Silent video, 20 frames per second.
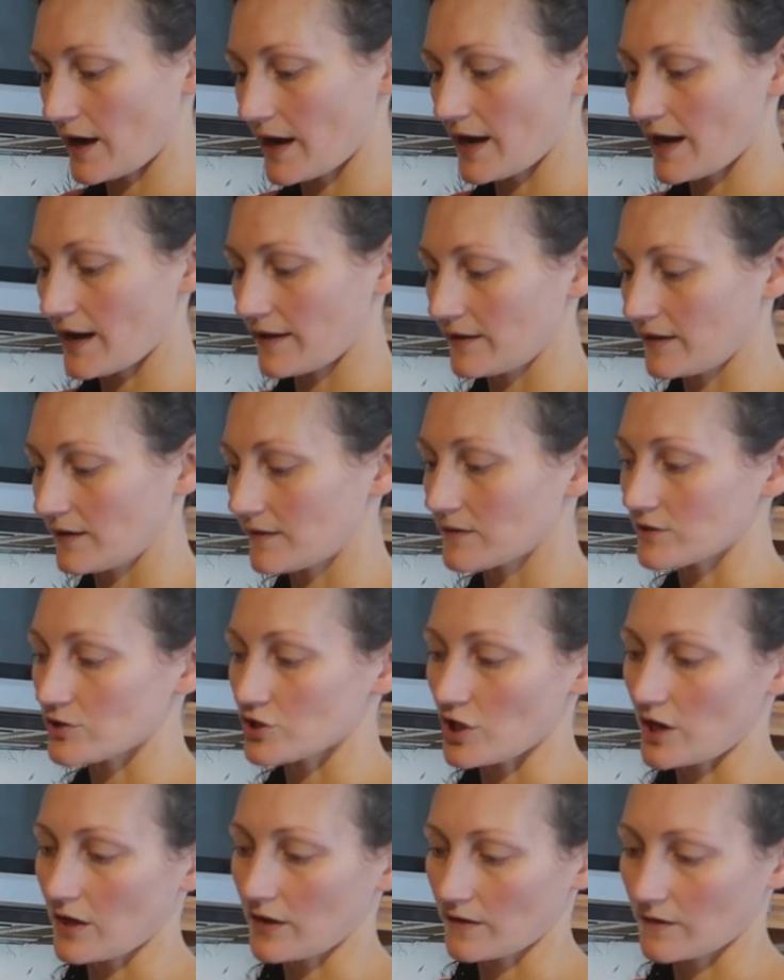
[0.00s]
I had these in
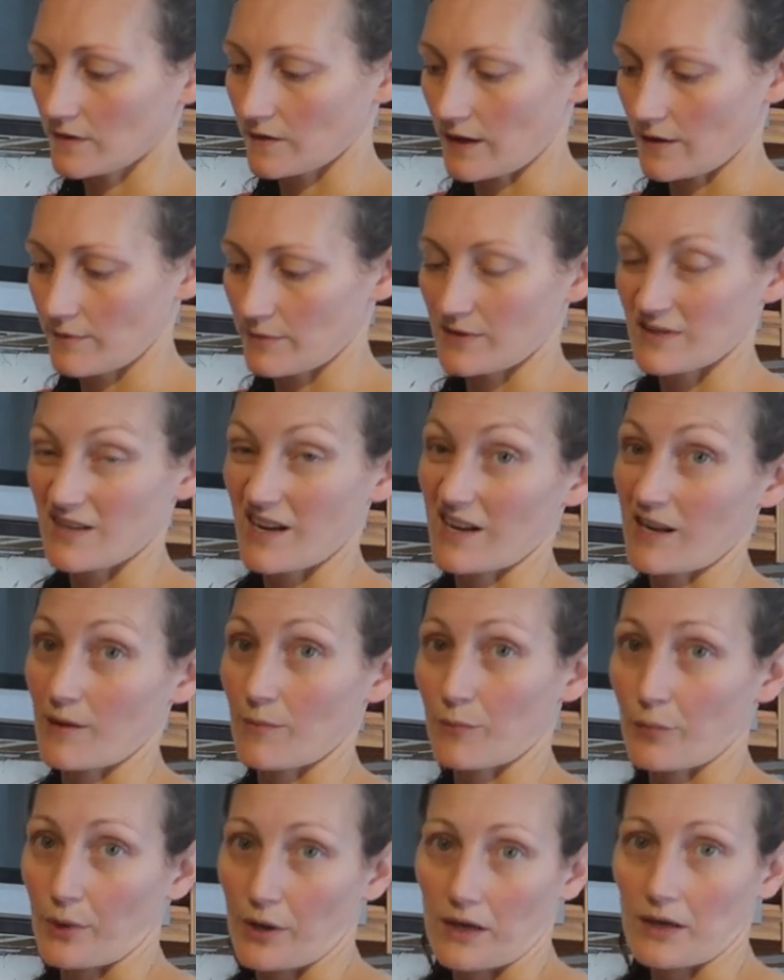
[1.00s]
chunks, so I've been kind
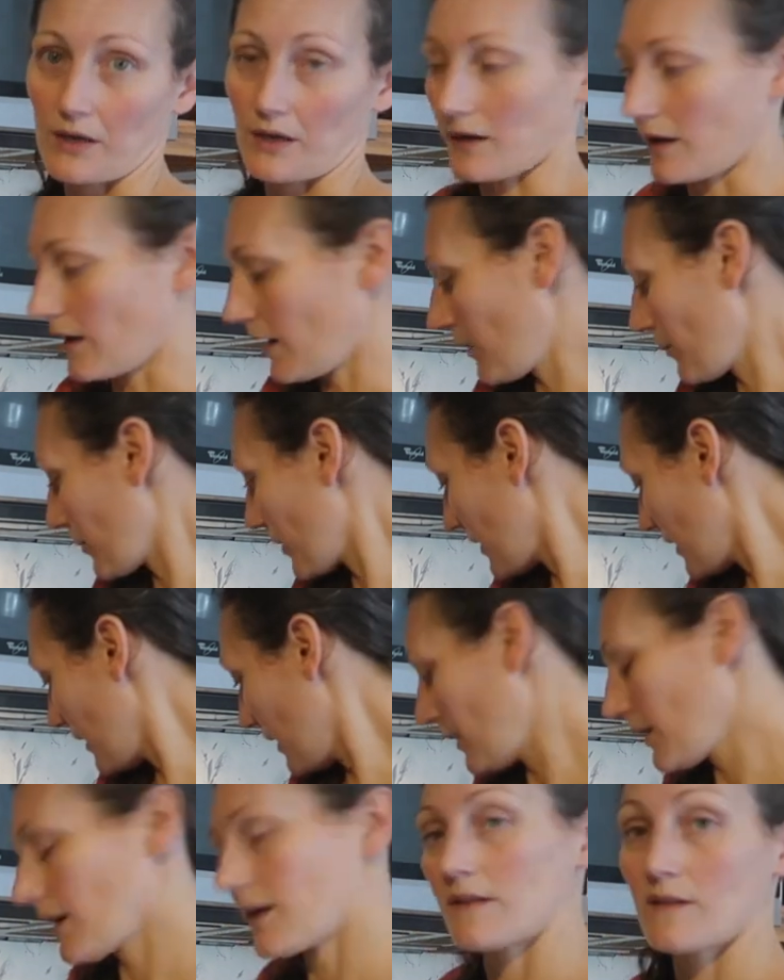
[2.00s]
of breaking it up
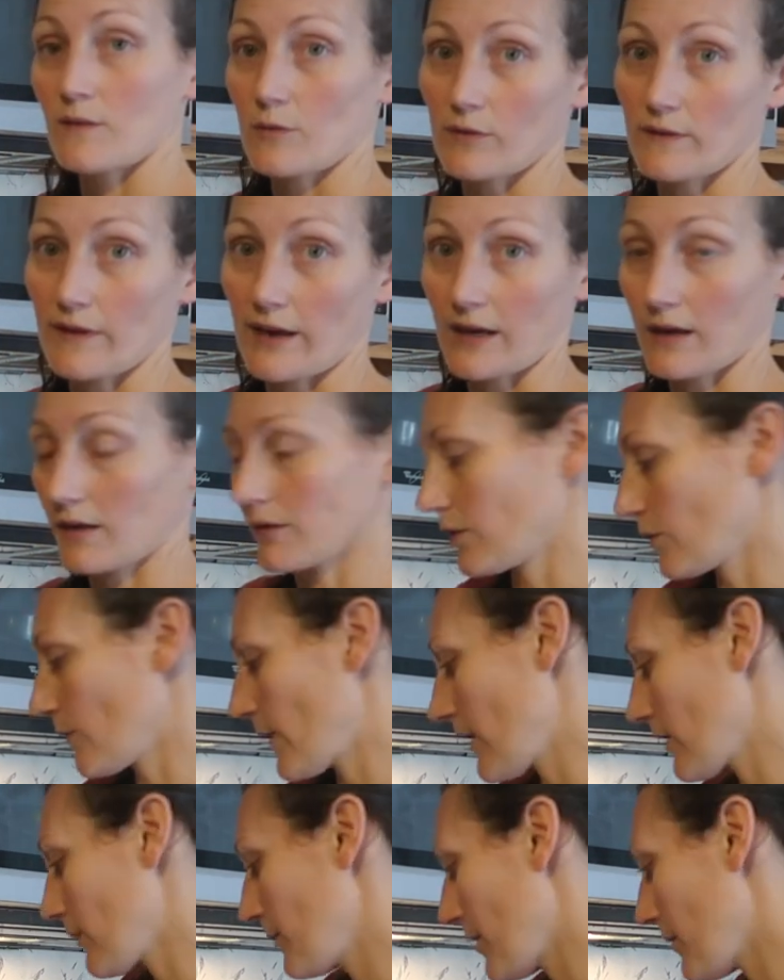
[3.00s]
because it will take it a little
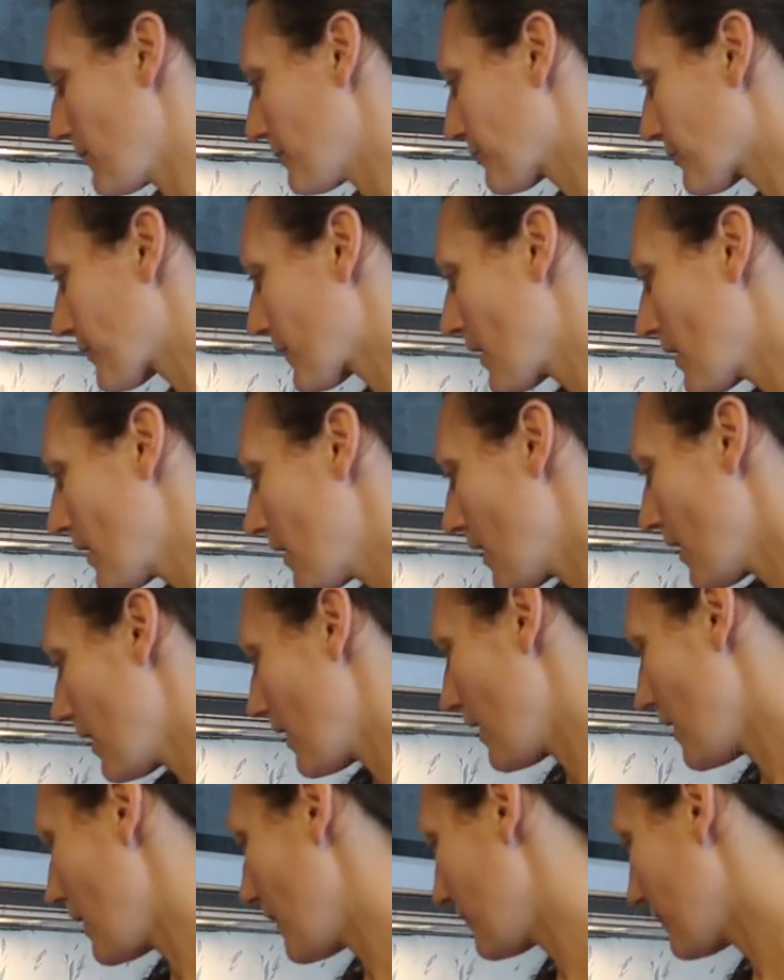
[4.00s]
while to melt.
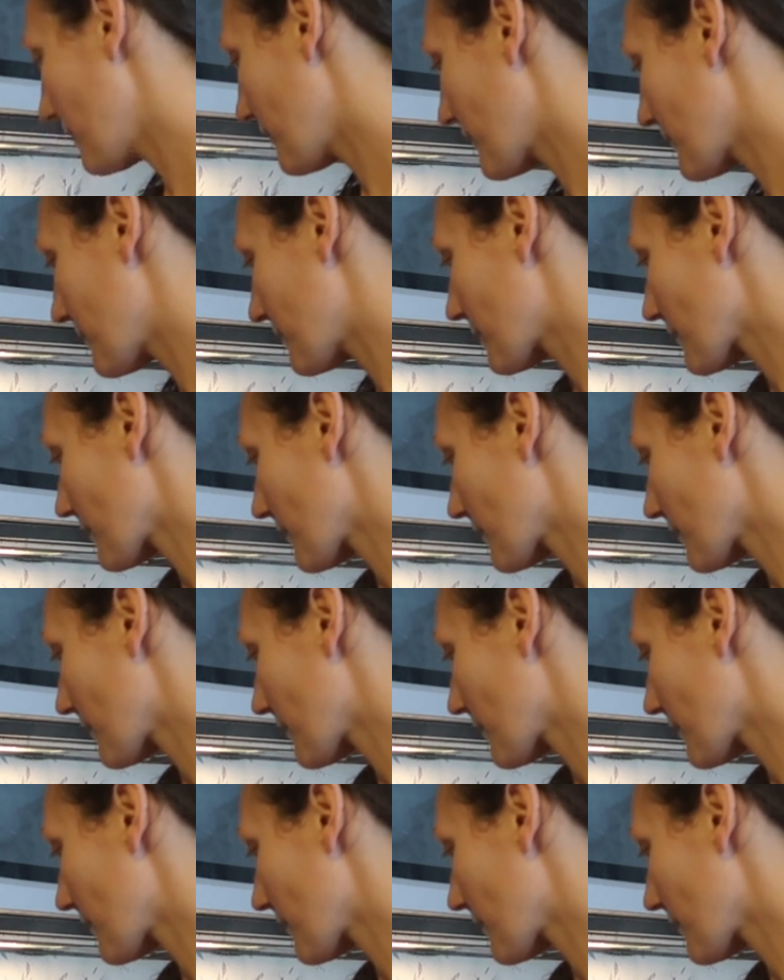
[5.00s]
Um,